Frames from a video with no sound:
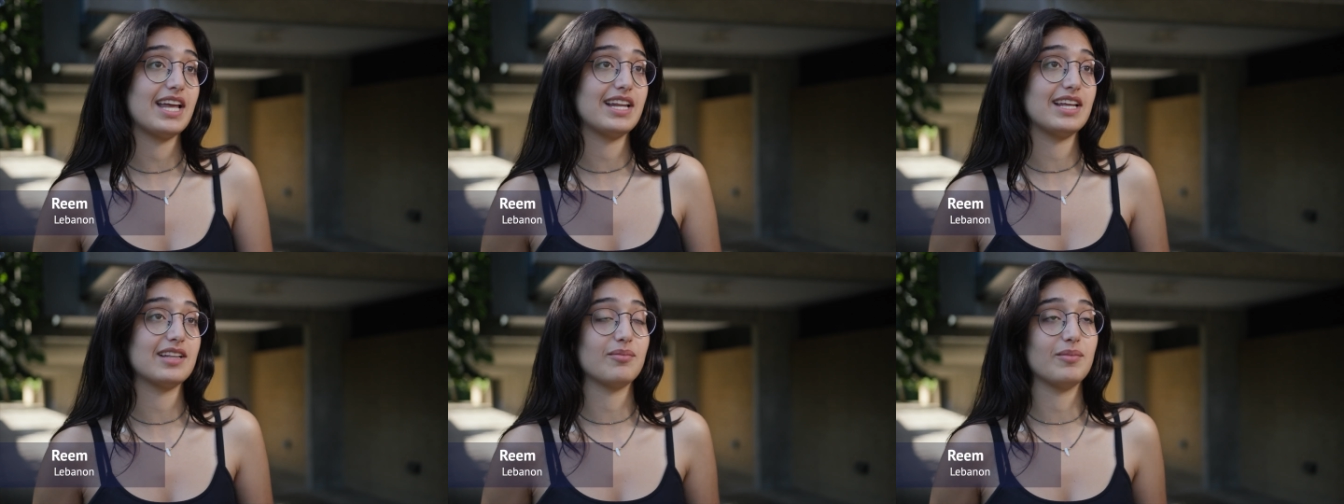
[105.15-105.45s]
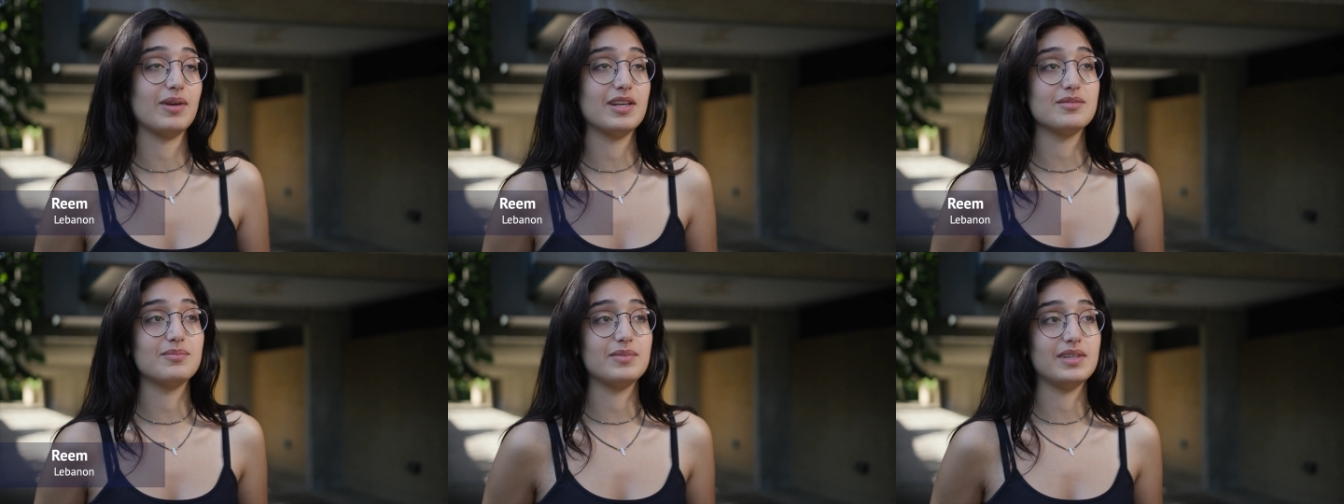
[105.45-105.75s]
and it
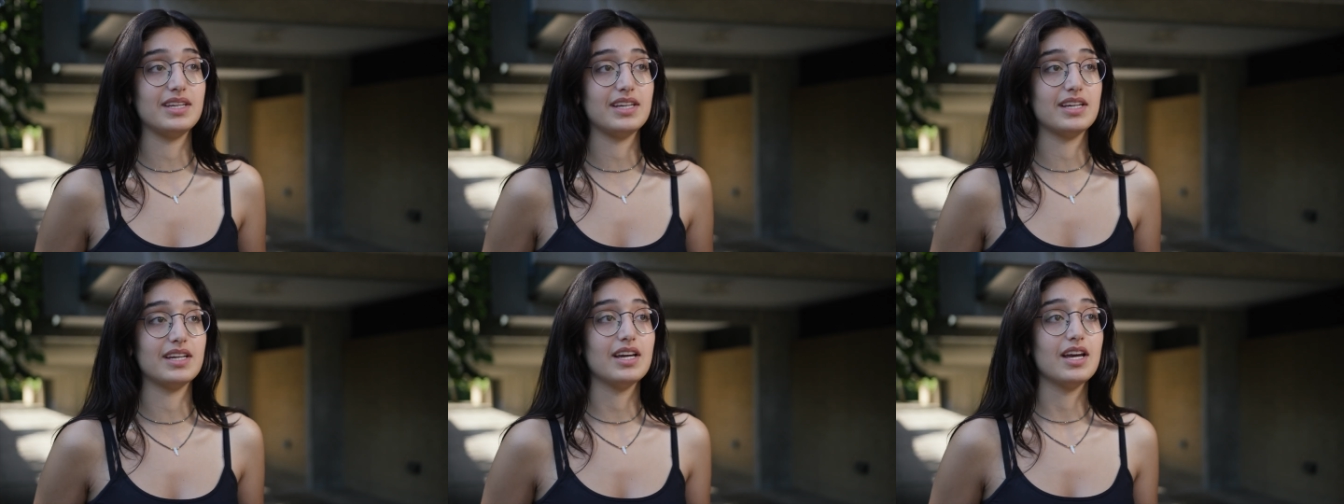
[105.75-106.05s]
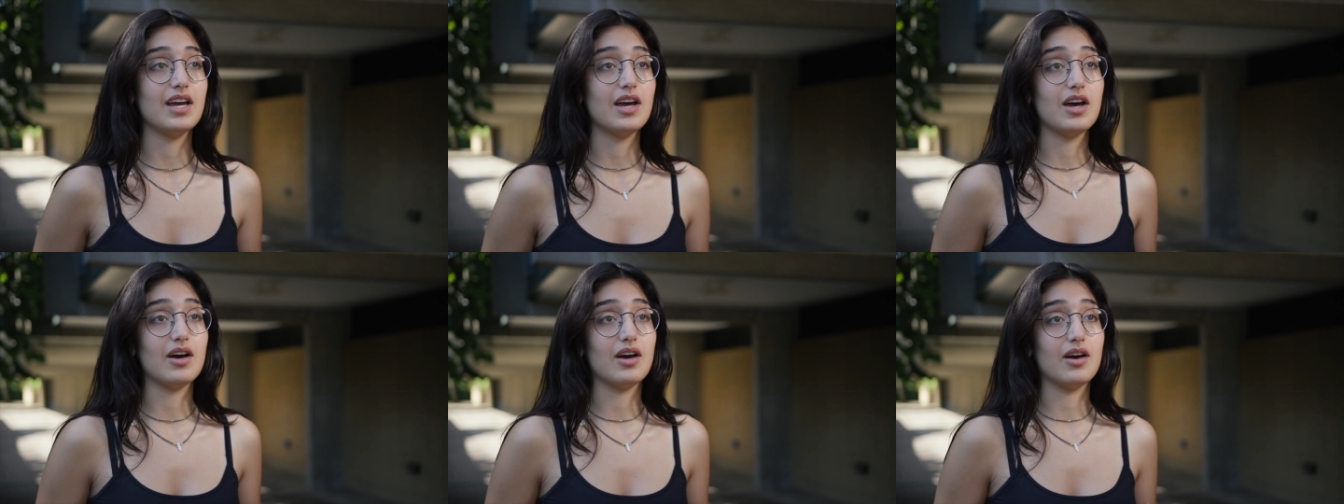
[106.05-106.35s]
made me
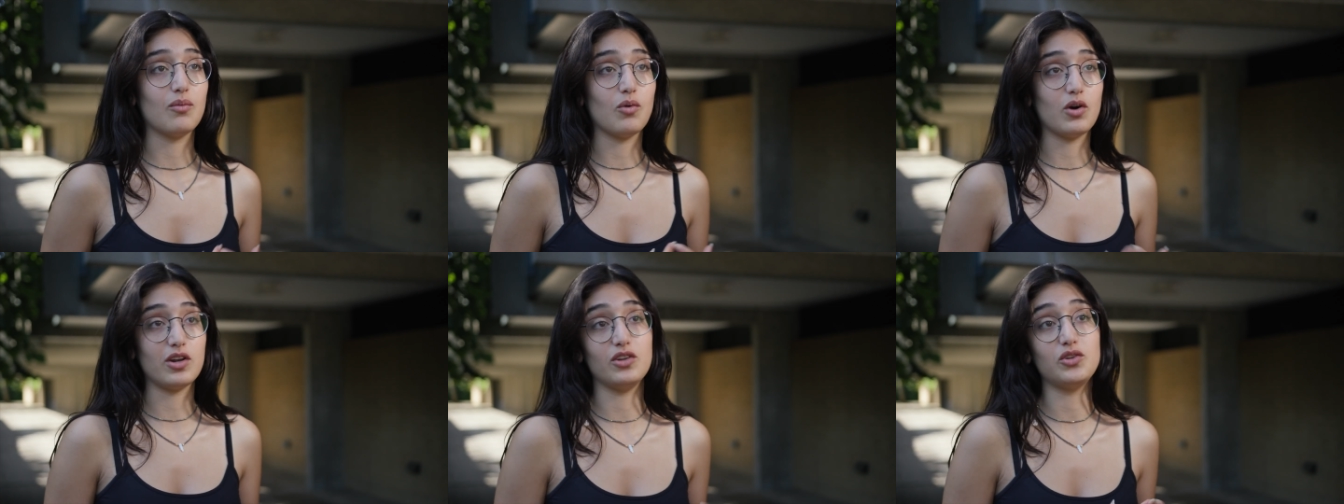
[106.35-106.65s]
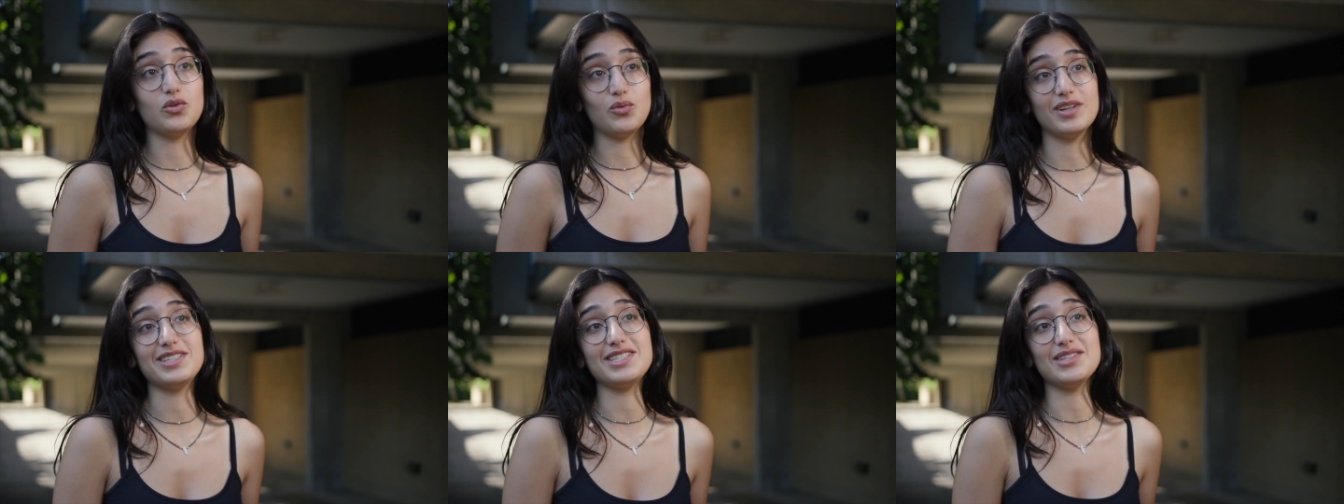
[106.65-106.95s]
want to
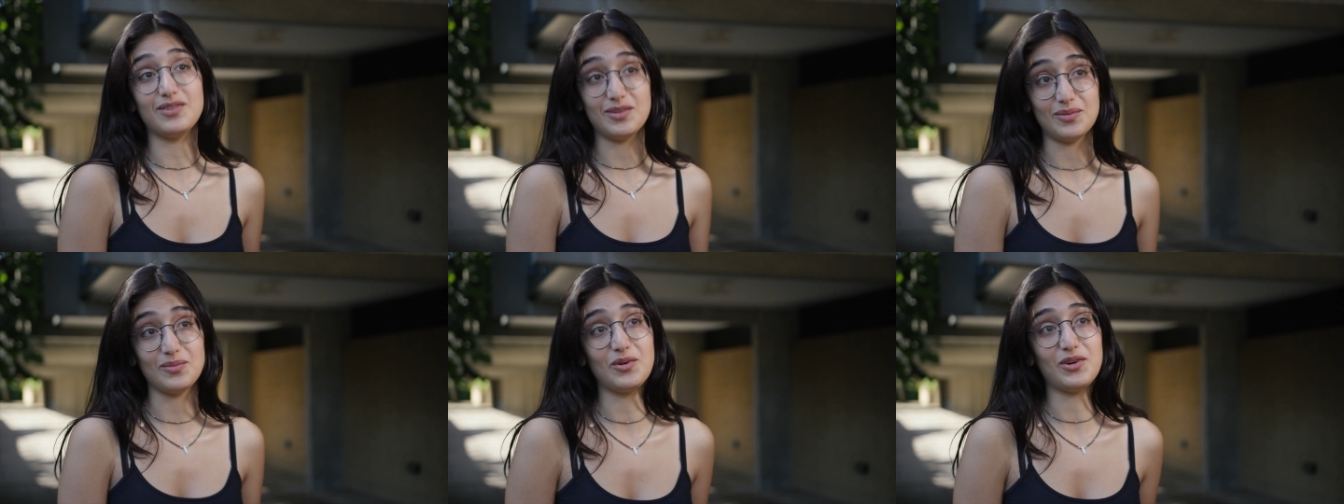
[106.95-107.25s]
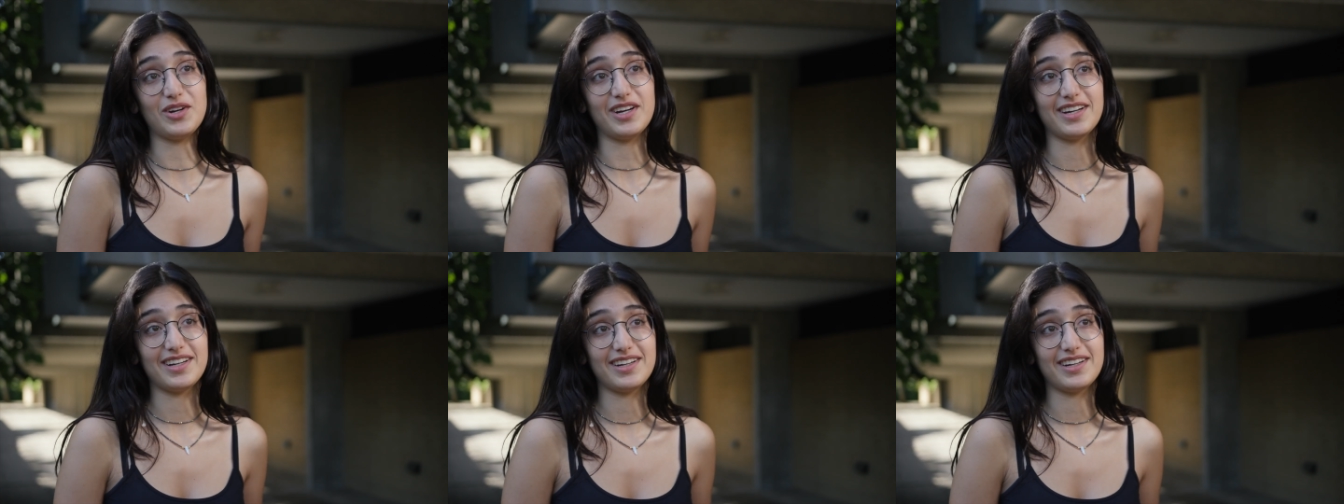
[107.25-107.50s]
do it even more.